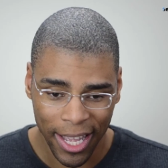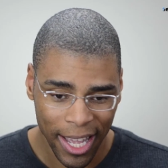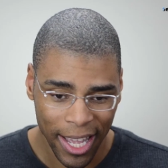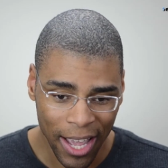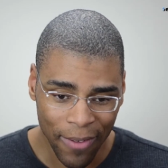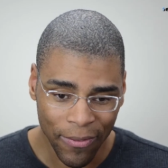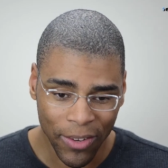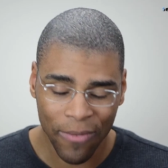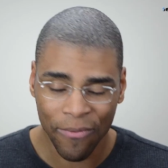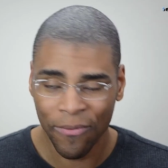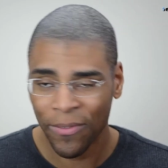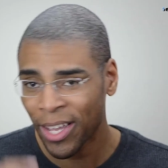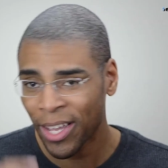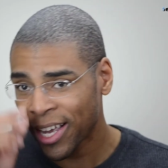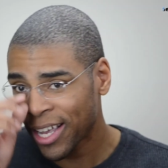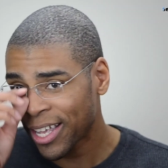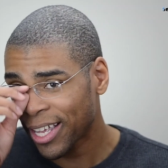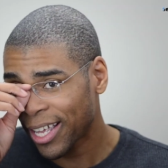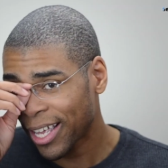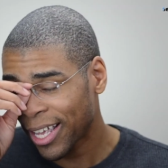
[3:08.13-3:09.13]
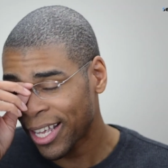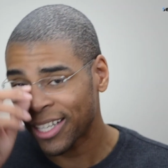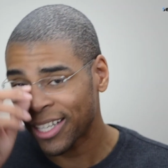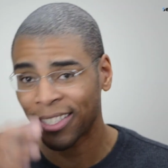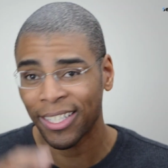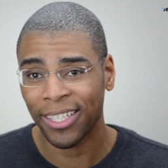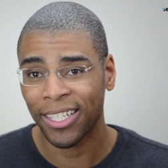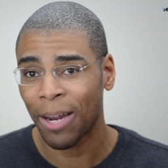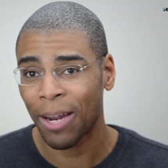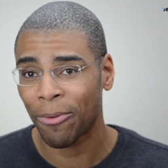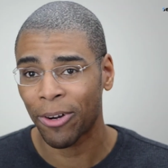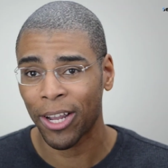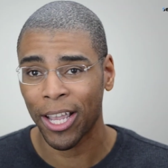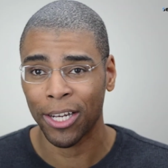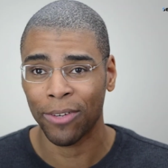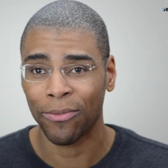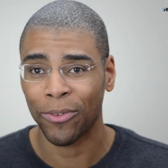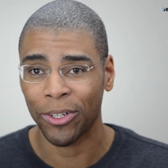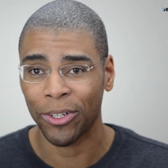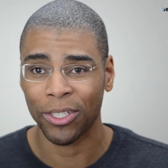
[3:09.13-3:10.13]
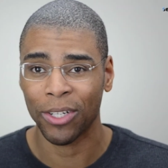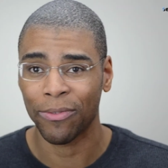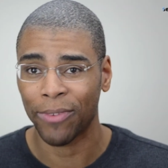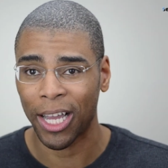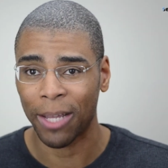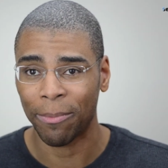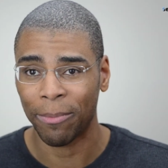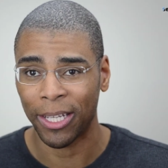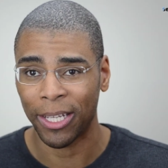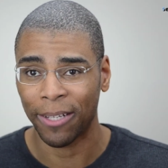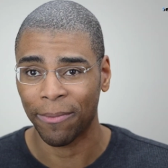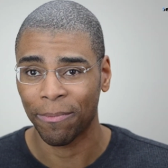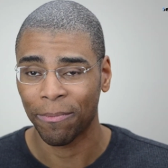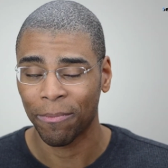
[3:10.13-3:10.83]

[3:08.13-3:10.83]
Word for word: ifconfig is the deprecated version of IP.